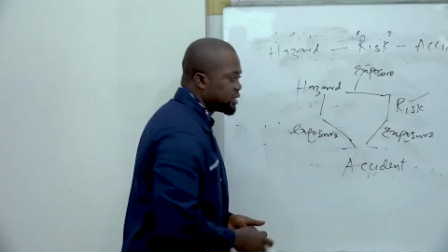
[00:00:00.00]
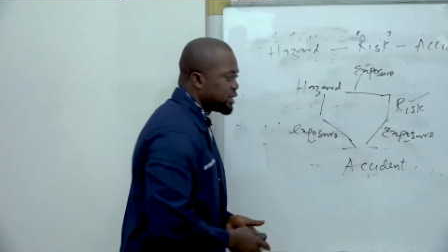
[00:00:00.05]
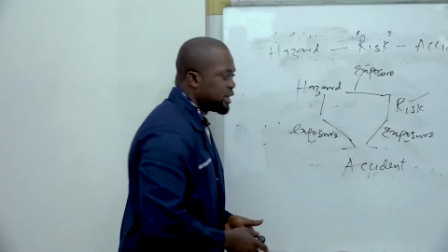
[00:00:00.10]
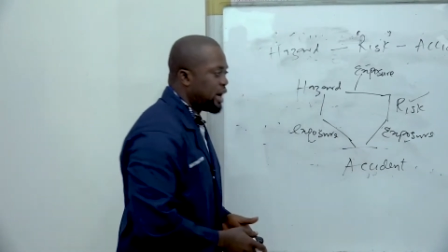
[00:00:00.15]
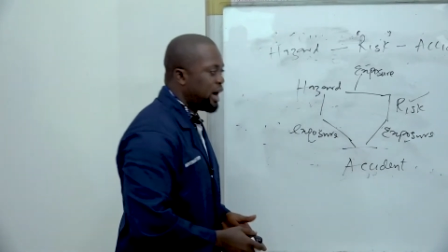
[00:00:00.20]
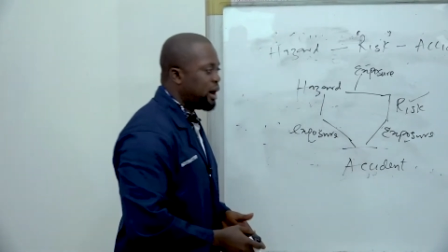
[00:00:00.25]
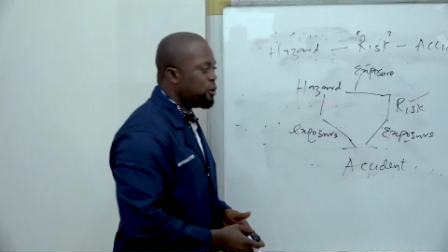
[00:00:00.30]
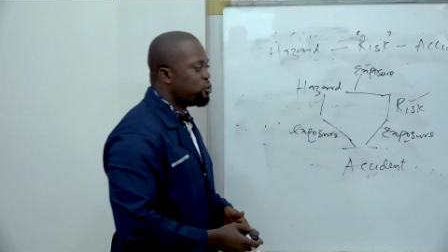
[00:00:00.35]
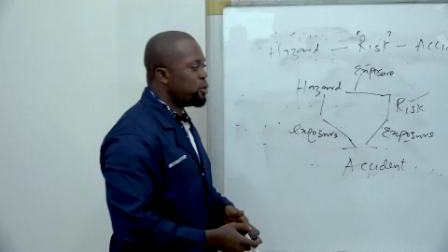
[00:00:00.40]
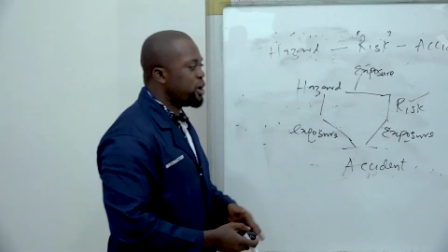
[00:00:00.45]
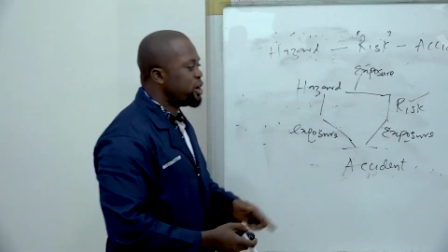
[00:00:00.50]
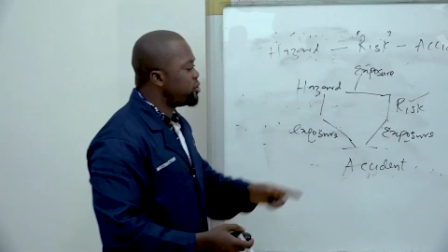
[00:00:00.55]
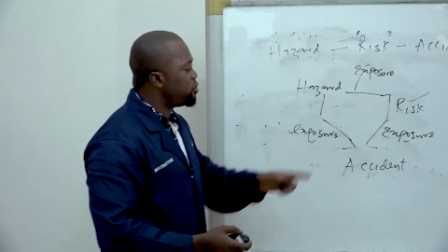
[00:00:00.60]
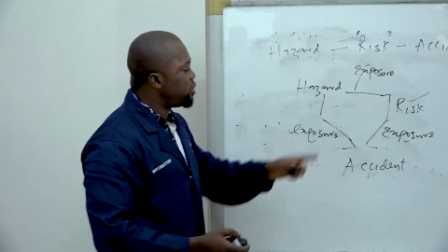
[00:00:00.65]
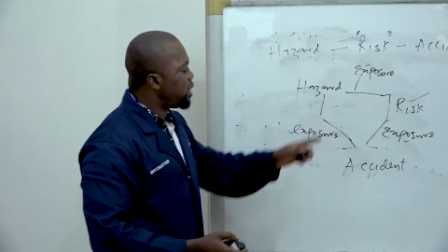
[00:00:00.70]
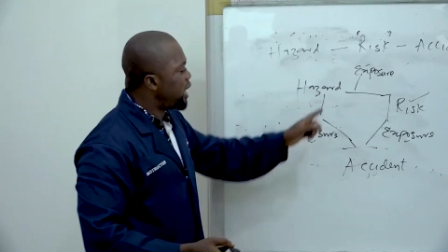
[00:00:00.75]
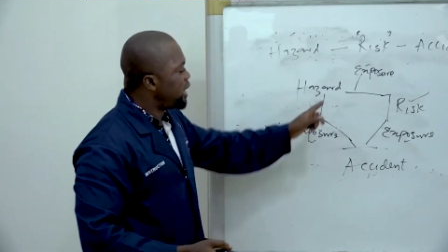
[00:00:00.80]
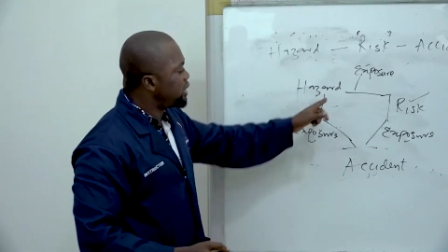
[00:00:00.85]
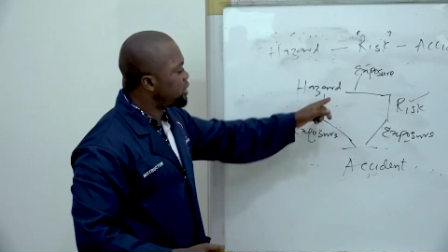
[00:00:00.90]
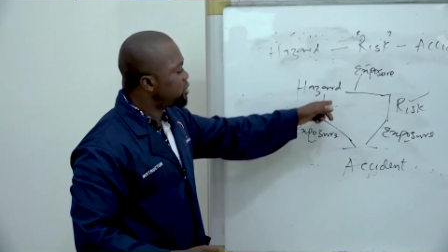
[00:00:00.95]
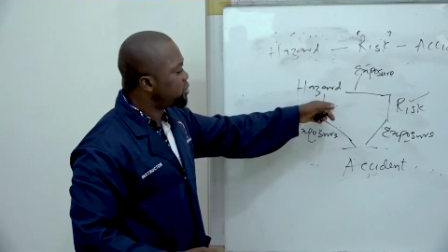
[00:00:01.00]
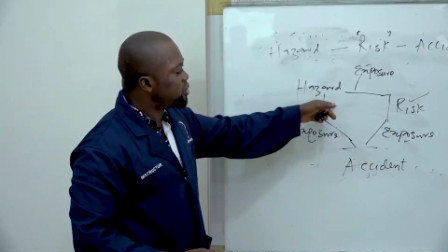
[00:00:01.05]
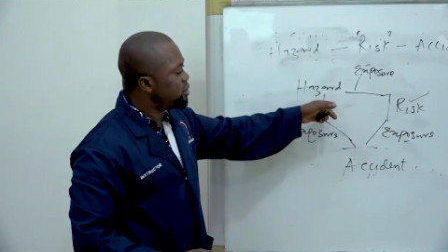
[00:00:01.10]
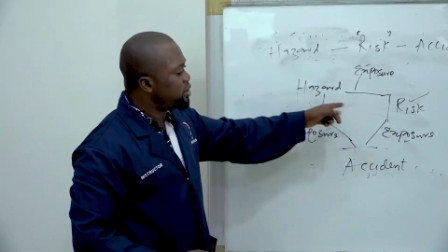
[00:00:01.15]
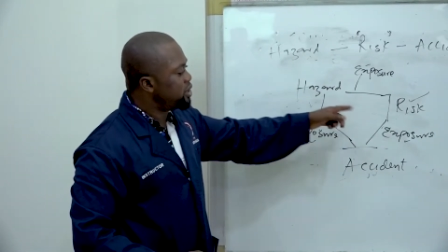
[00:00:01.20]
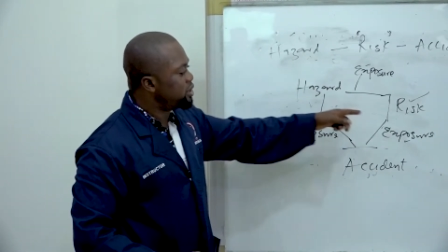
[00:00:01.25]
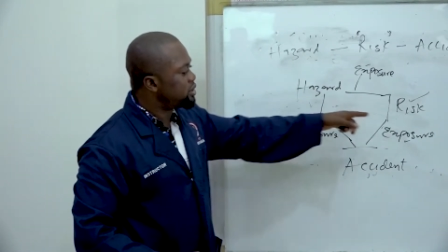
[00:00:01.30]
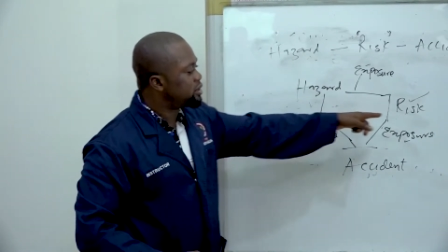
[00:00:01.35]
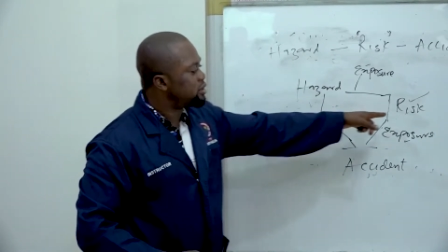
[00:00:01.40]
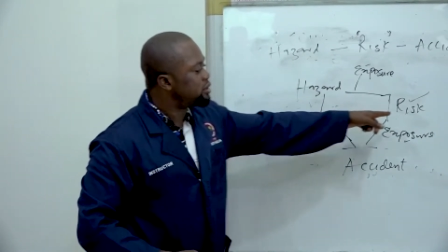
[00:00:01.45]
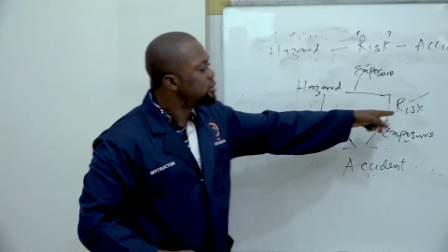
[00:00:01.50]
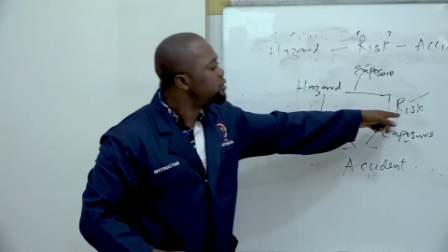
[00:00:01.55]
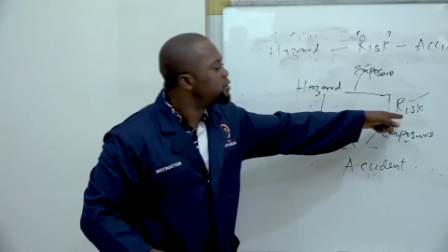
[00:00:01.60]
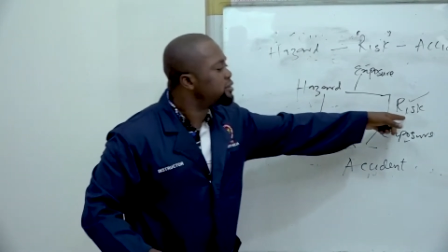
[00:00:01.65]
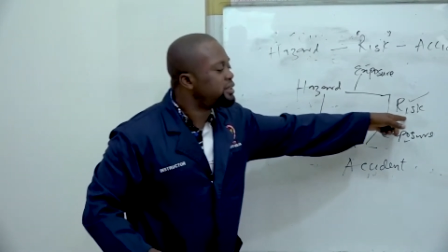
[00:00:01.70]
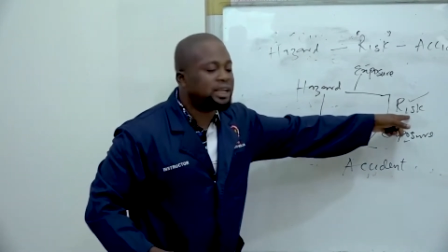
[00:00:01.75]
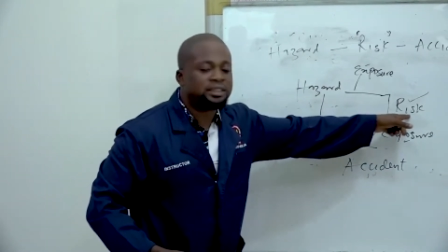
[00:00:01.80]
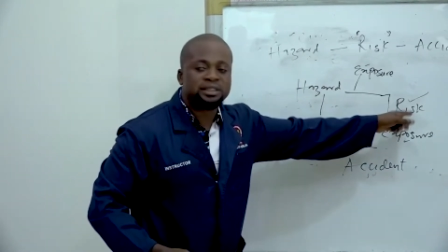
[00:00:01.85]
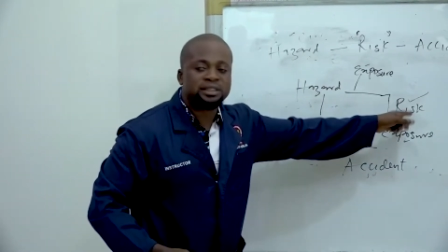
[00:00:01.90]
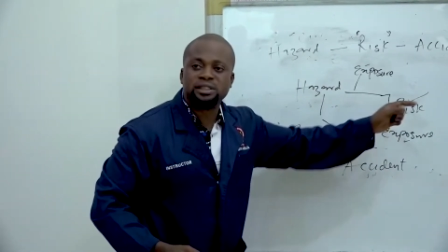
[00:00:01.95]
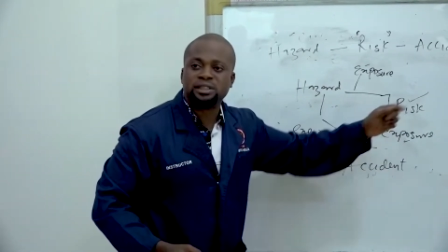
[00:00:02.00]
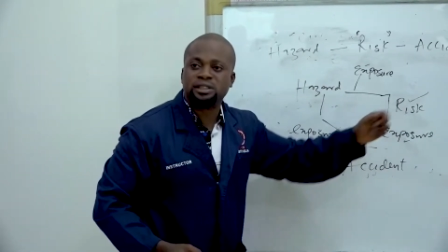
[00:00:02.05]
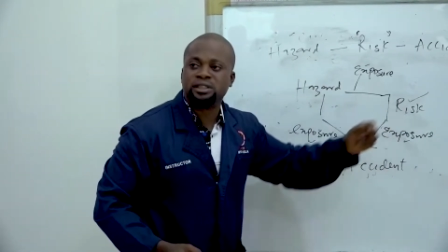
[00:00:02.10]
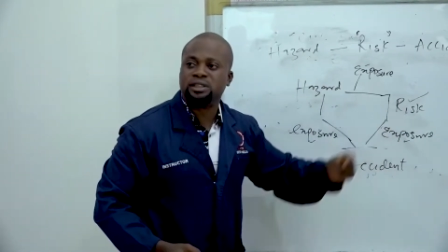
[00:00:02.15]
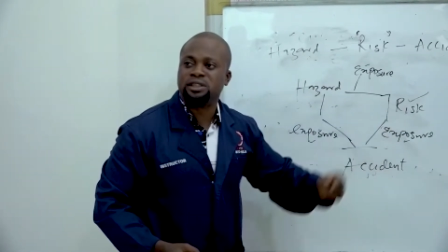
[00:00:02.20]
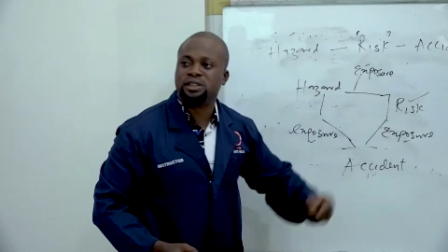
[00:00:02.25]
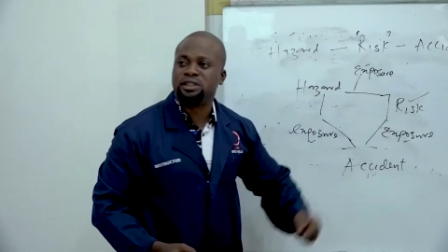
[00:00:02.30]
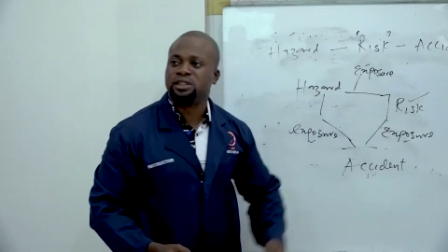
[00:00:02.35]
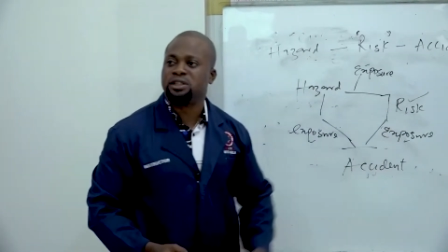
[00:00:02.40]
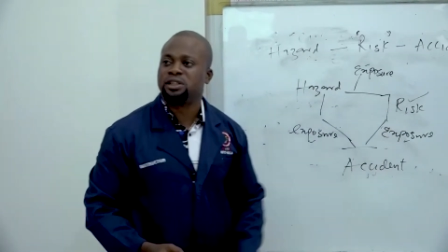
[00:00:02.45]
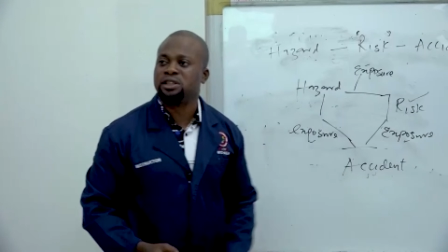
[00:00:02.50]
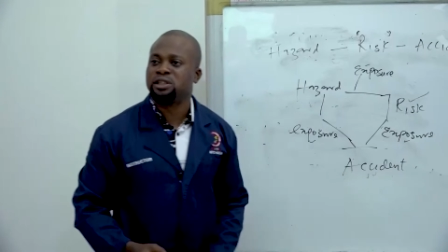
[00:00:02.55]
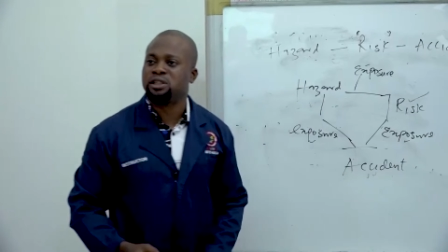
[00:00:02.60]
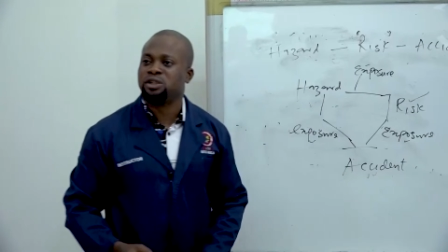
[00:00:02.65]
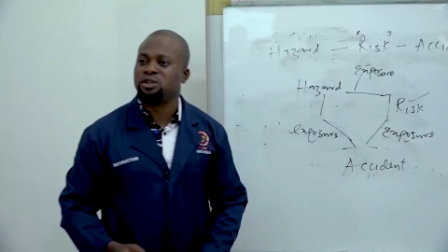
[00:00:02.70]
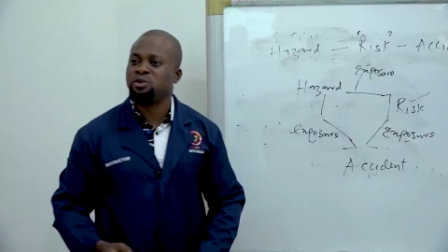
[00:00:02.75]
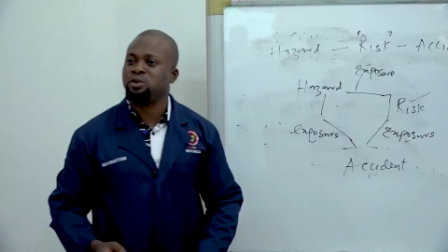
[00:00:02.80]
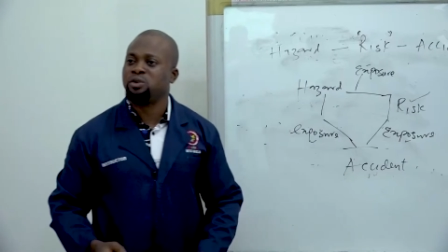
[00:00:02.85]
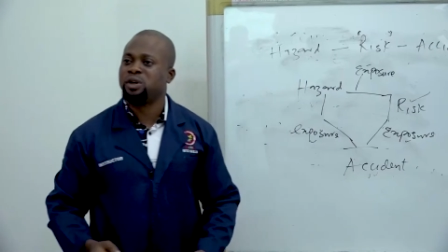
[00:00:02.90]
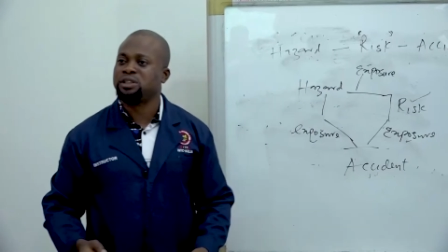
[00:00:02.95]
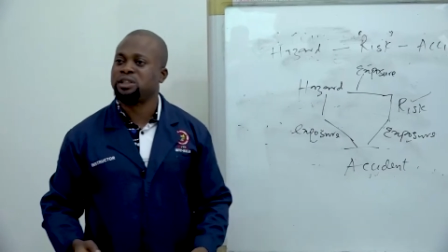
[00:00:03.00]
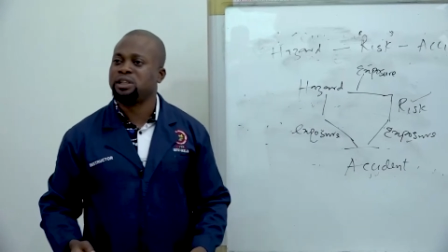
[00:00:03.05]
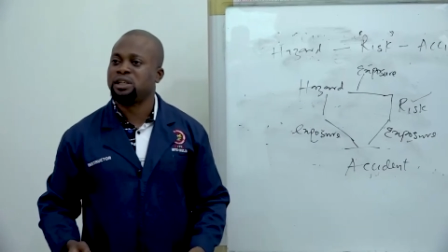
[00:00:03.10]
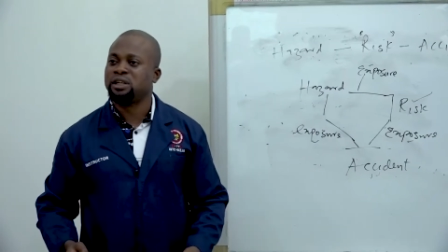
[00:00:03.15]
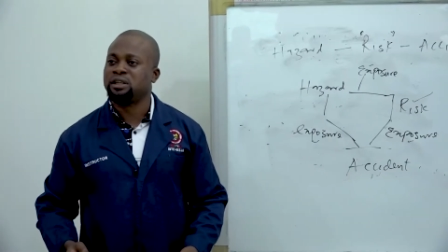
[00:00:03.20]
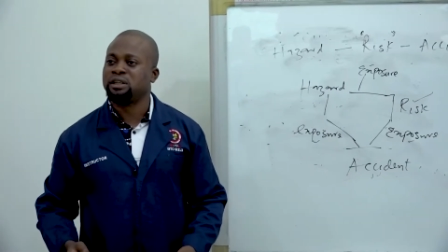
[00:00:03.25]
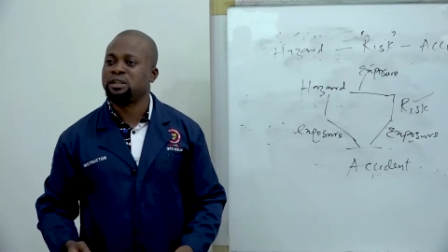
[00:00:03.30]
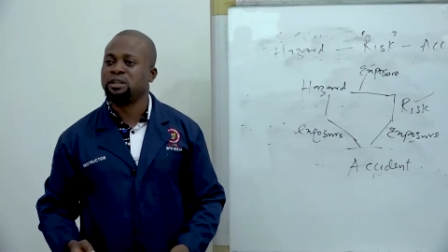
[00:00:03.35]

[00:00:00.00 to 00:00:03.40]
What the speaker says: And when you act on it, that is the risk you are taking.